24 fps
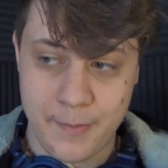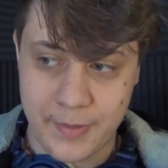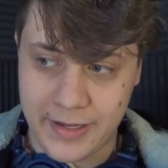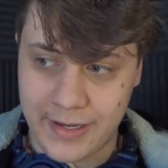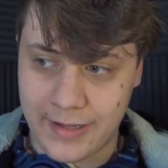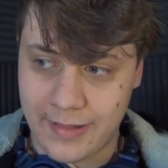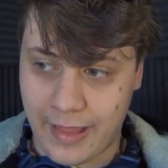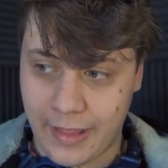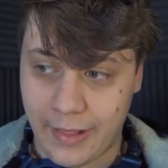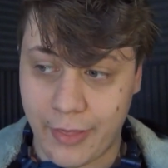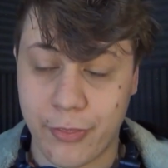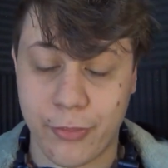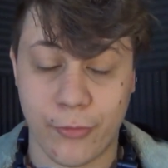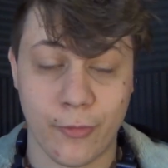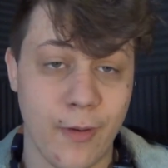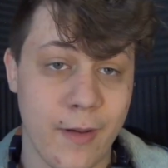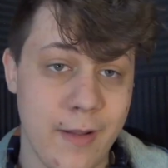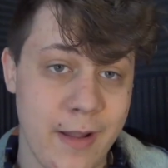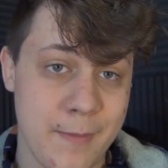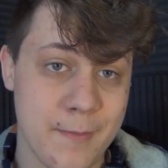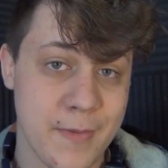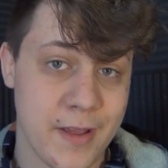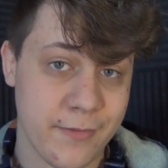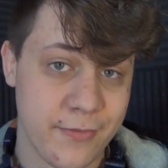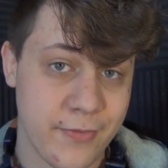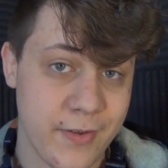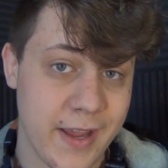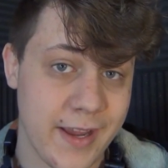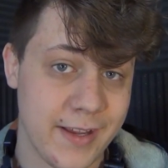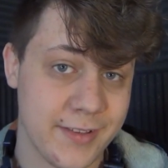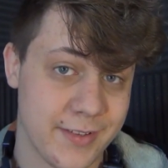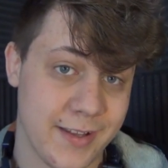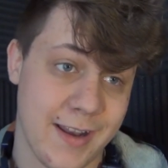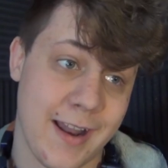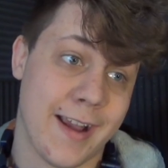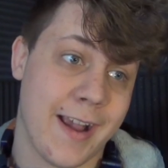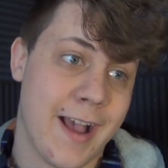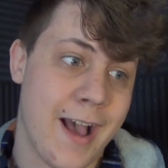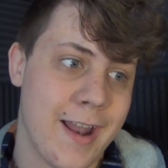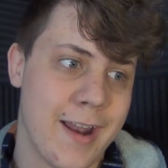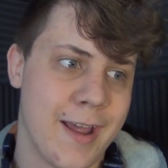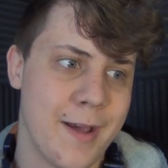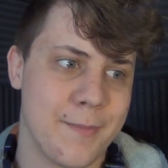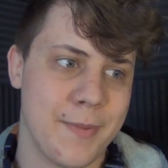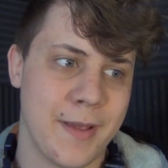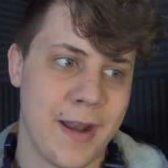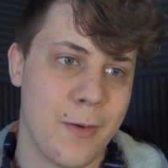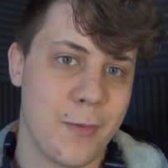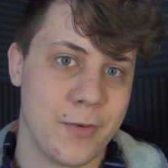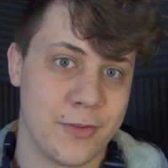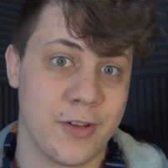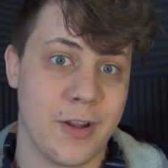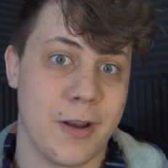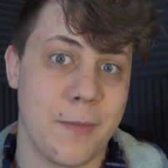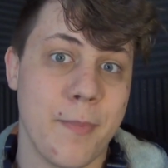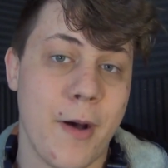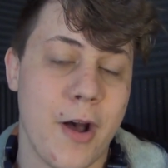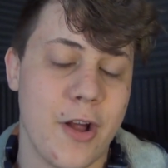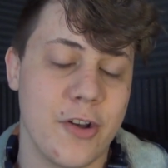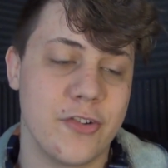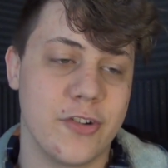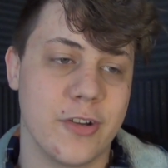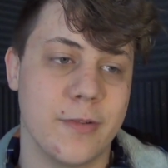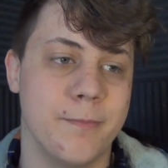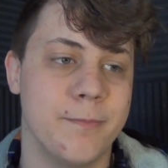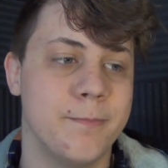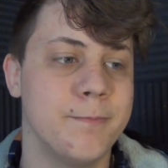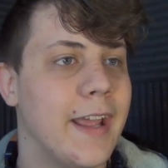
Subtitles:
and he like threw it at my face, and I got up and I was gonna punch him,